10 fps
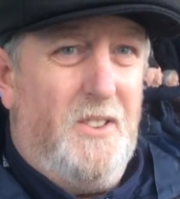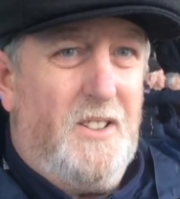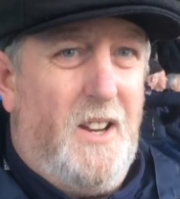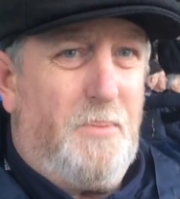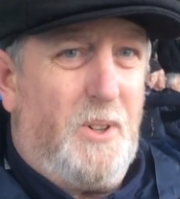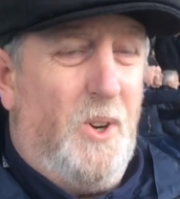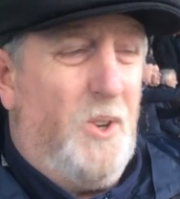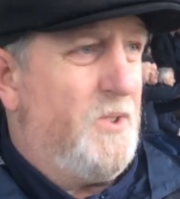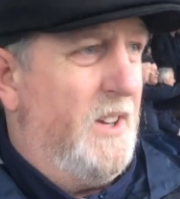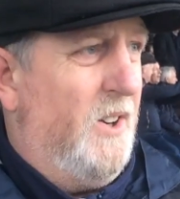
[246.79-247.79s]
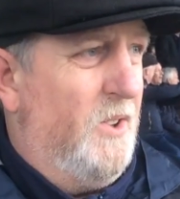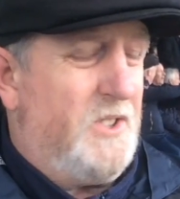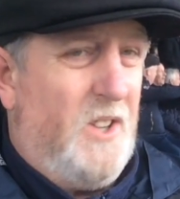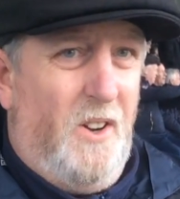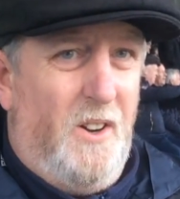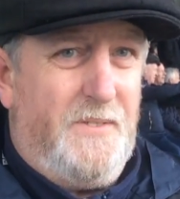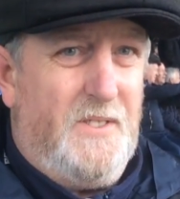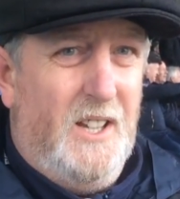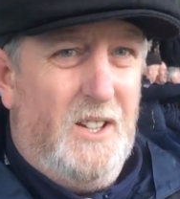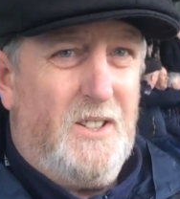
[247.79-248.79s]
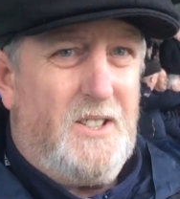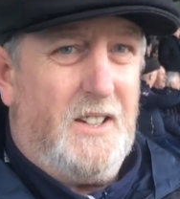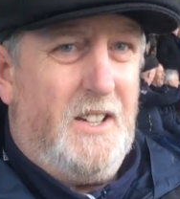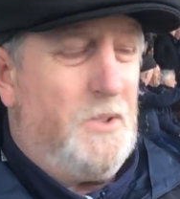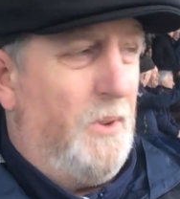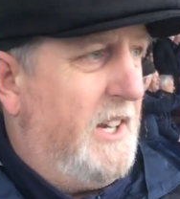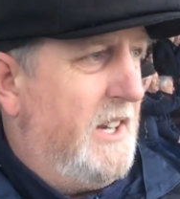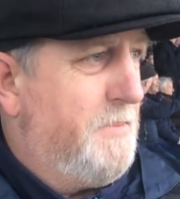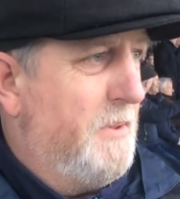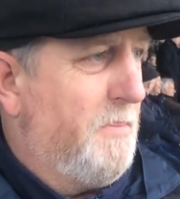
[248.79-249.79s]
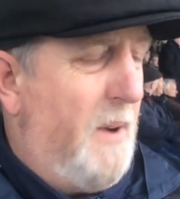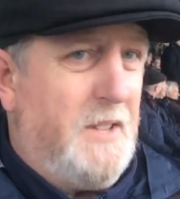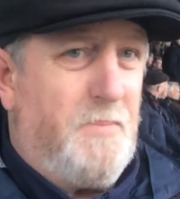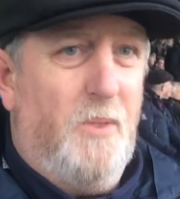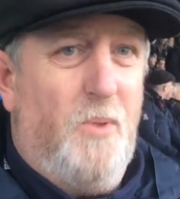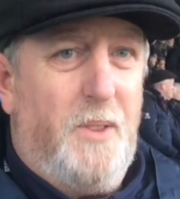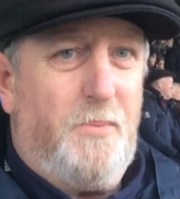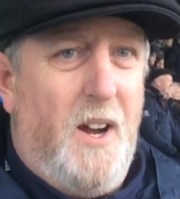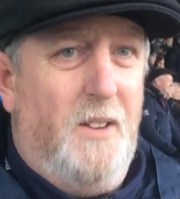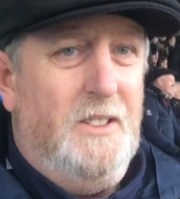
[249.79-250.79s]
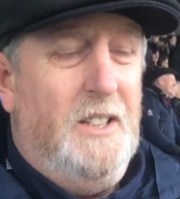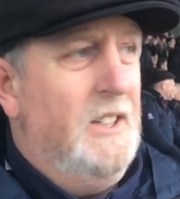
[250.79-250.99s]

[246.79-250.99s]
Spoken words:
Looked like precautionary. Hall's gone off. Looks like a tweak. He's been replaced by Rothwell.